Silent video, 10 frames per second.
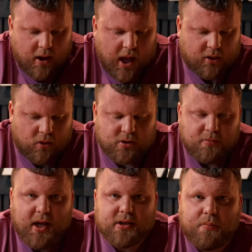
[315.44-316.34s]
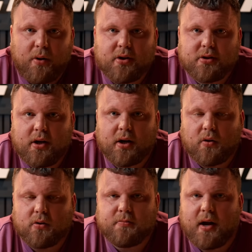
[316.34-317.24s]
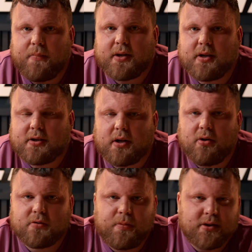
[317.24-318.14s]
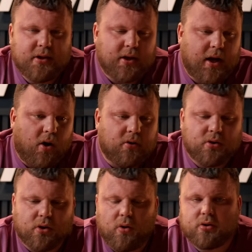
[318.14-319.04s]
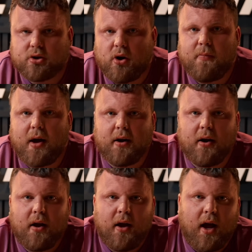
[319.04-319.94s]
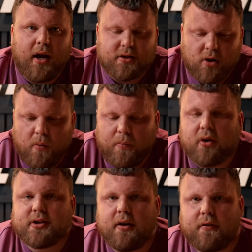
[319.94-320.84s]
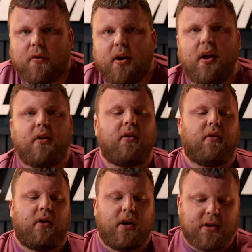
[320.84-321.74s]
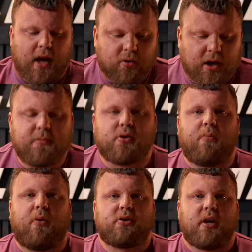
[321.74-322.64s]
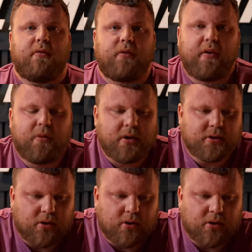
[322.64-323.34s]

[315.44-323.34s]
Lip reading: It grows me as a person, it grows my business and Luke's business, and it also grows strongman, and it's all positive for it. The outcome's all positive for everyone.